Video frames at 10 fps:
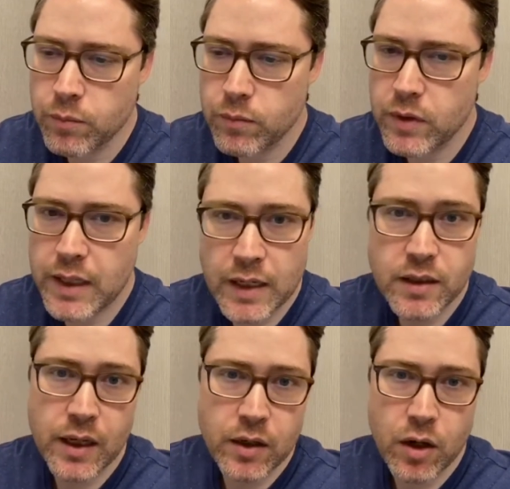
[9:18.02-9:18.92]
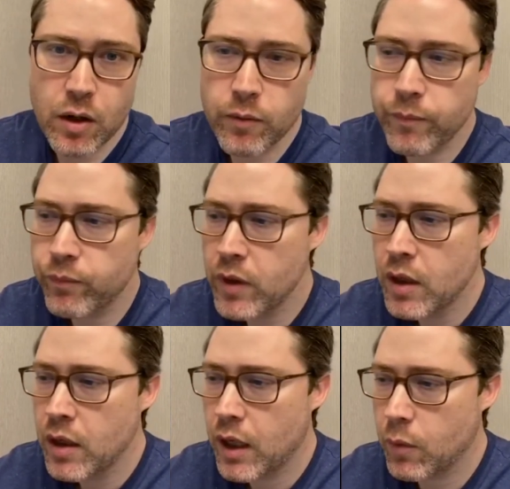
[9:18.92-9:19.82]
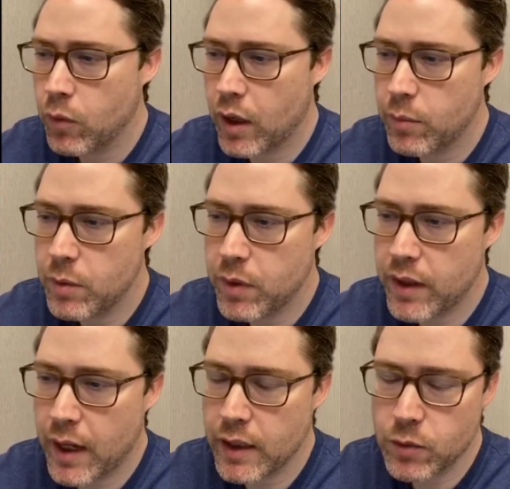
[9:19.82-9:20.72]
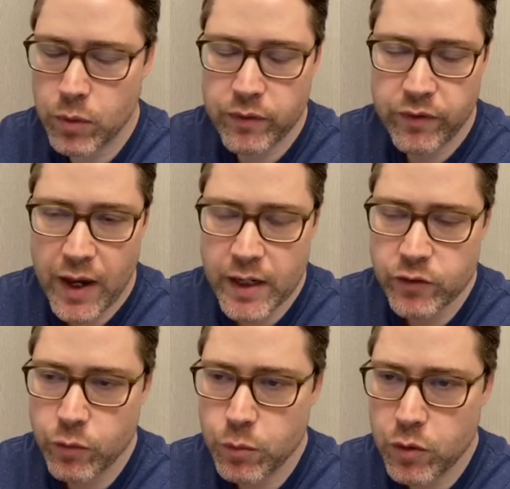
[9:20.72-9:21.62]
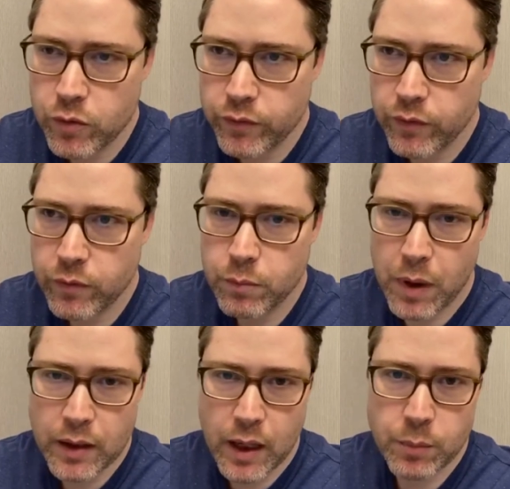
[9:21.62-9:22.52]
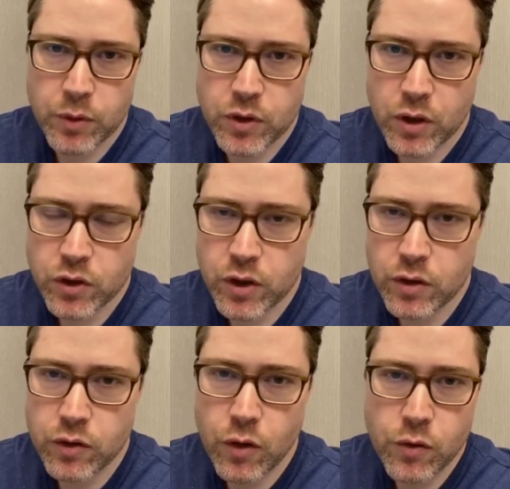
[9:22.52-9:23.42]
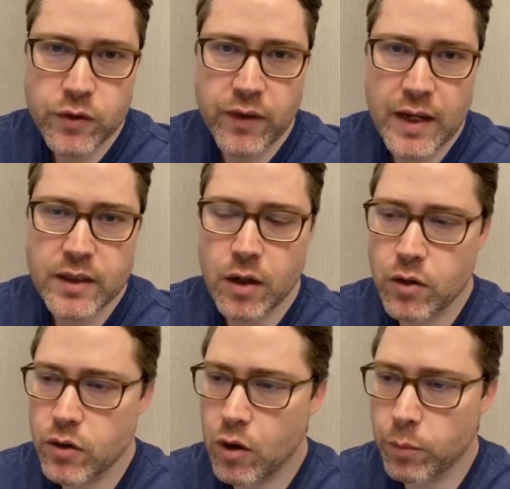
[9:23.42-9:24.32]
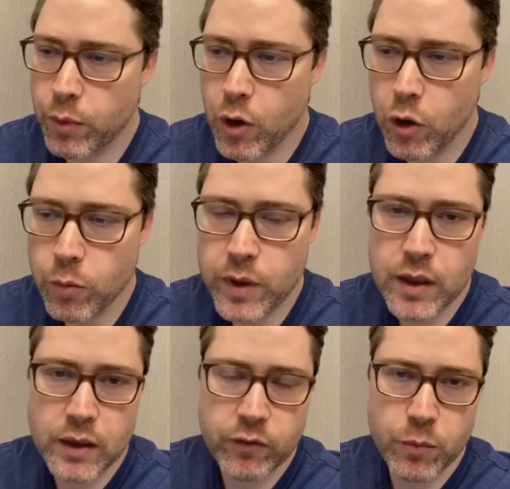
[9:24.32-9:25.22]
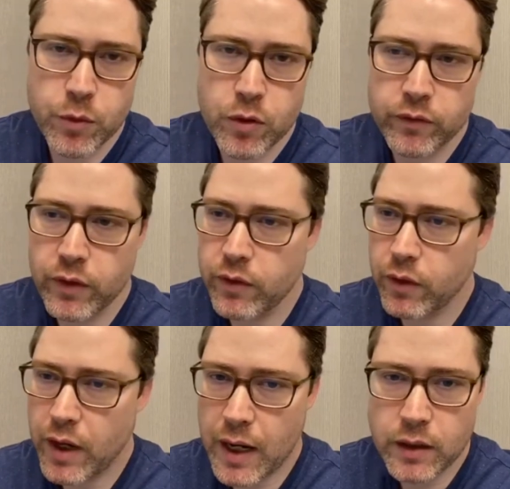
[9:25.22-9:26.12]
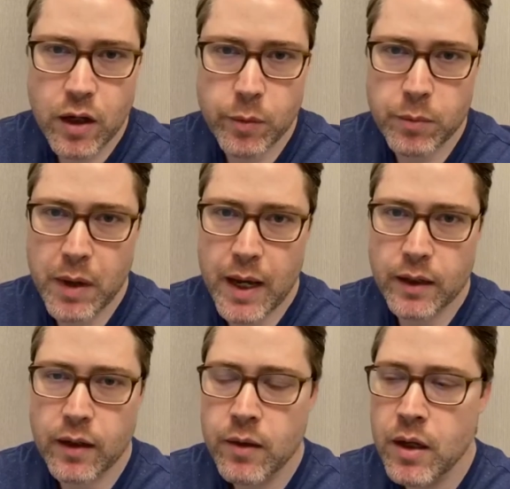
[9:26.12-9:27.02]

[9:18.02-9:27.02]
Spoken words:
yes and no. And what I mean by that is, when fat is removed by liposuction, those fat cells are permanently removed. They're not coming back.